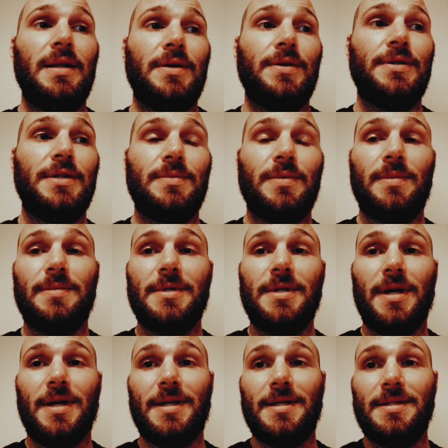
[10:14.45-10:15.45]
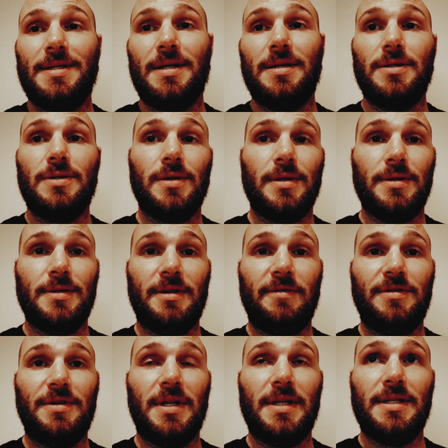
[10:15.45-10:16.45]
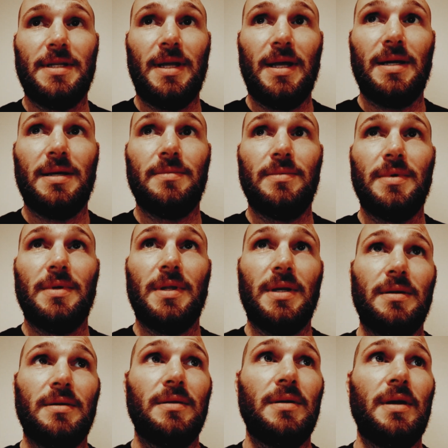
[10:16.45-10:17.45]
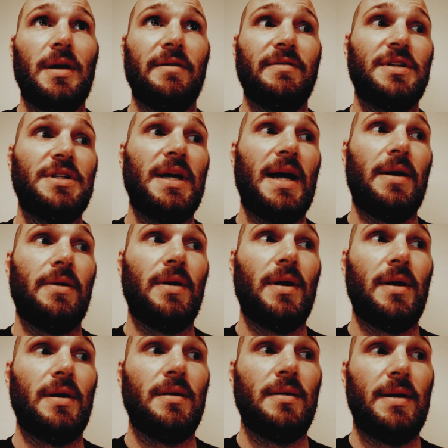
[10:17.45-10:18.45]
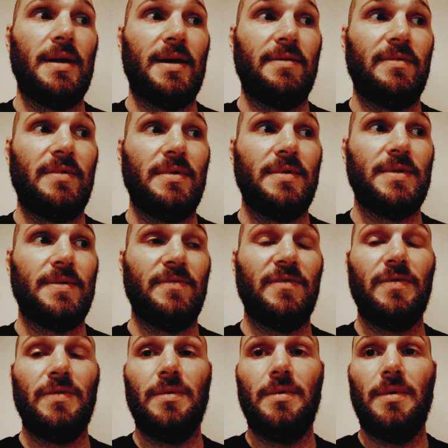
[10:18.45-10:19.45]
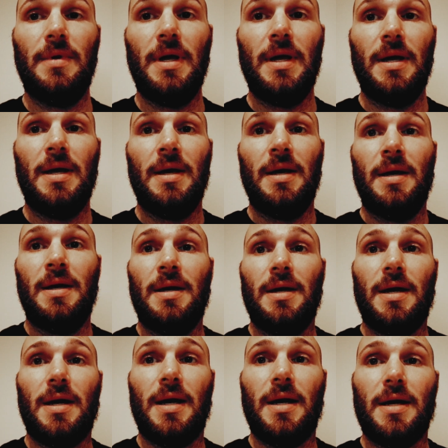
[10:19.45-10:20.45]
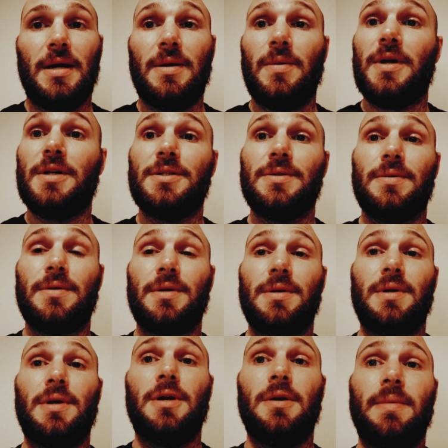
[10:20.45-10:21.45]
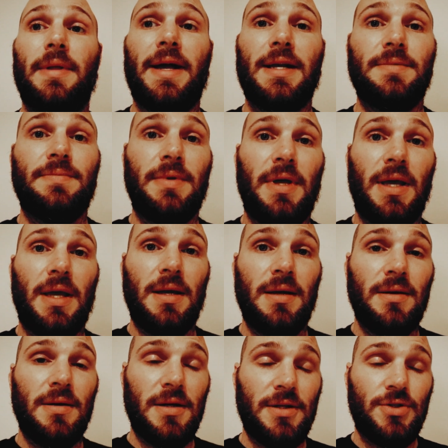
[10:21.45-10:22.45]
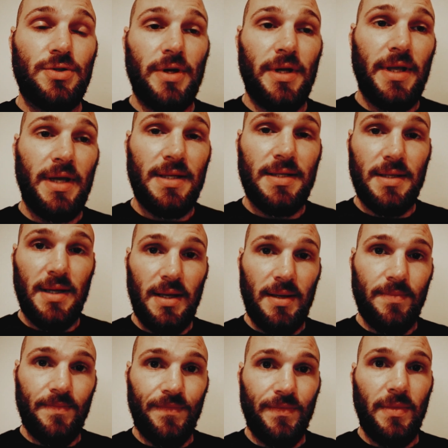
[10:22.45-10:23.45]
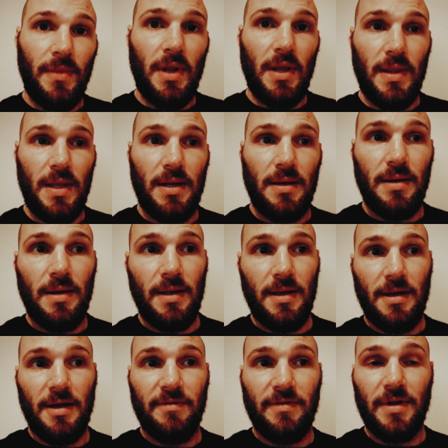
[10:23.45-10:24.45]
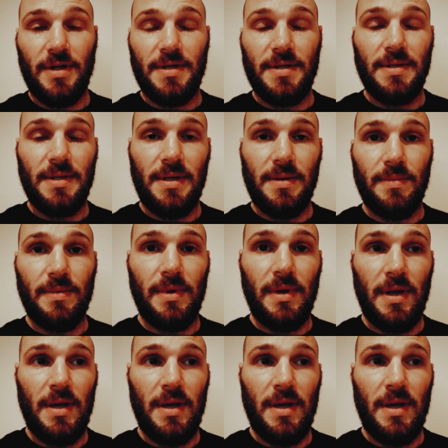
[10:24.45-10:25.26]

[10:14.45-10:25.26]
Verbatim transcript: Lucy's mom's cooking us dinner, so I'll go see if she needs any help and then have a shower, have some food uh, going to watch the All Blacks play Australia tonight and then have a good sleep